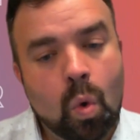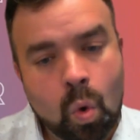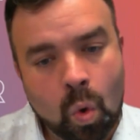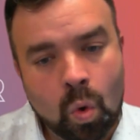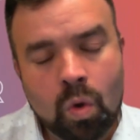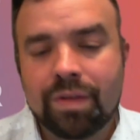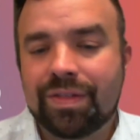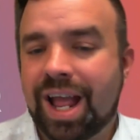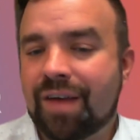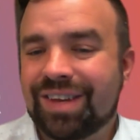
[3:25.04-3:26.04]
or
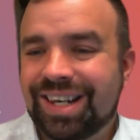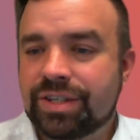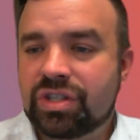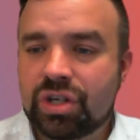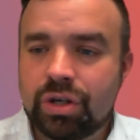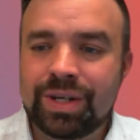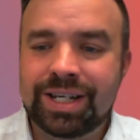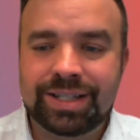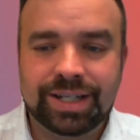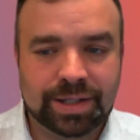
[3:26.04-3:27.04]
they have at least 2
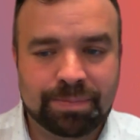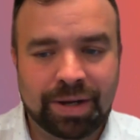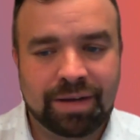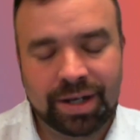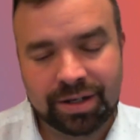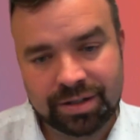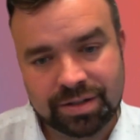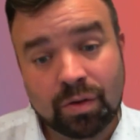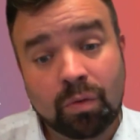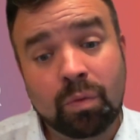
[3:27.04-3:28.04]
years
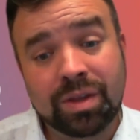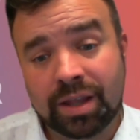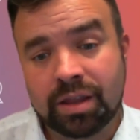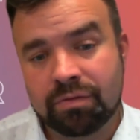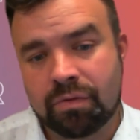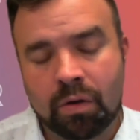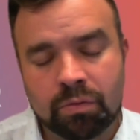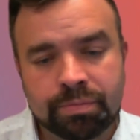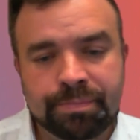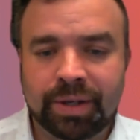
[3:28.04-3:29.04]
experience within the role,